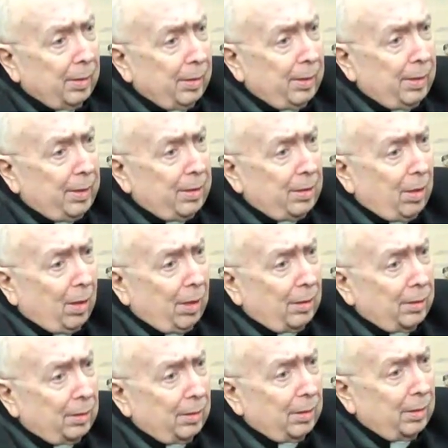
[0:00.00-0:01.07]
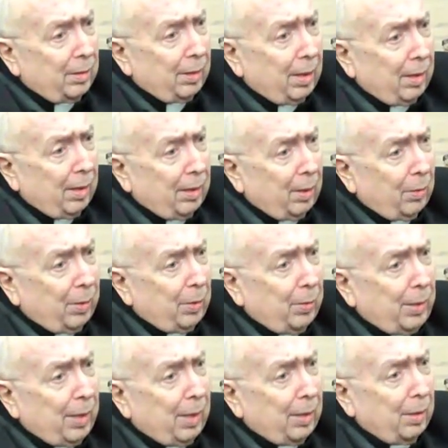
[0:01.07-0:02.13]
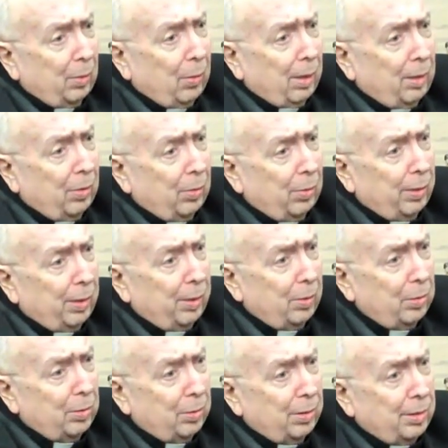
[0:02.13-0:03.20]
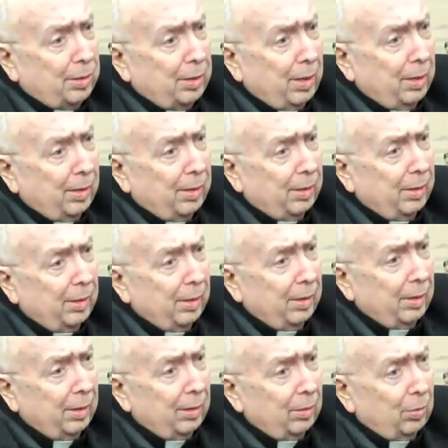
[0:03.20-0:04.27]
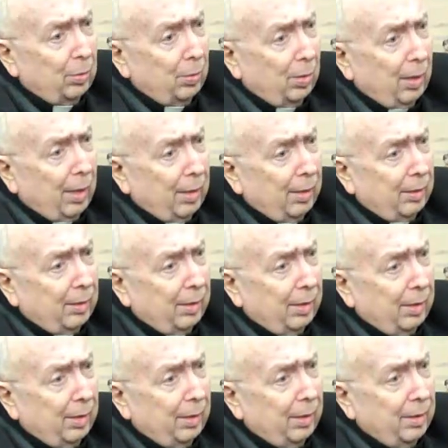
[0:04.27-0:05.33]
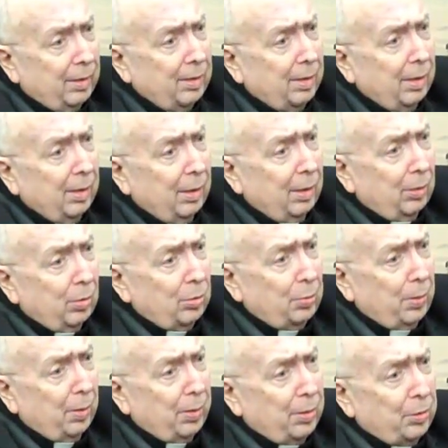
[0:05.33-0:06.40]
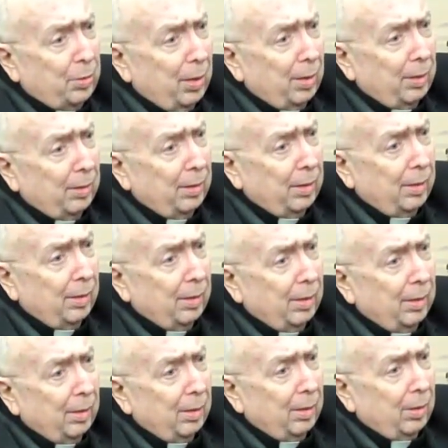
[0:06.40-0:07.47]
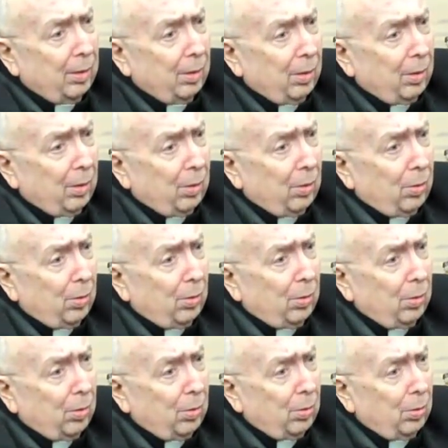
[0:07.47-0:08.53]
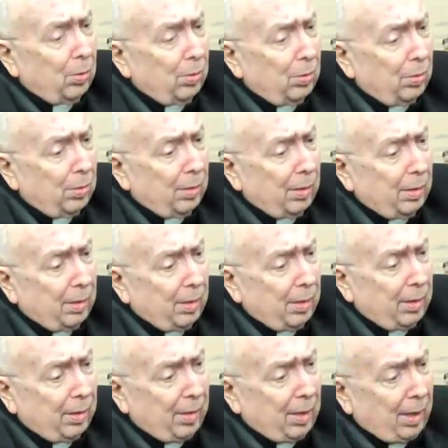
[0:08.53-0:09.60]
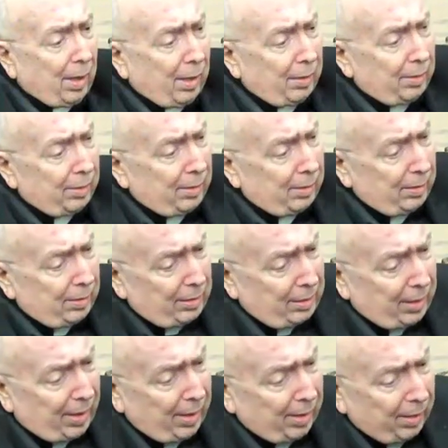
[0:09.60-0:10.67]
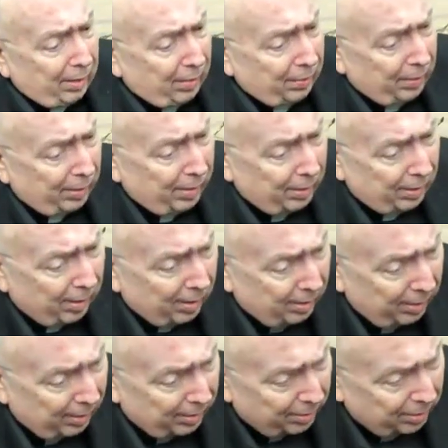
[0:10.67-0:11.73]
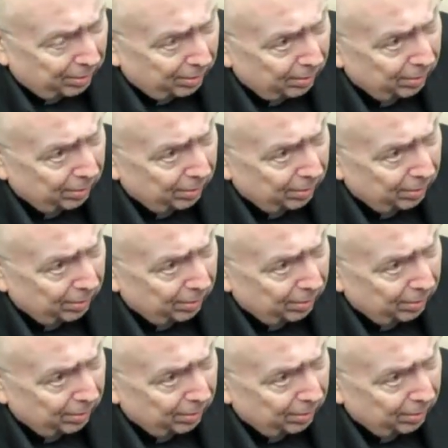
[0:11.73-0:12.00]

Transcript: It is us we are the ones who reduce Christianity to morality and ethics, to spirituality, who are scared of the incarnation,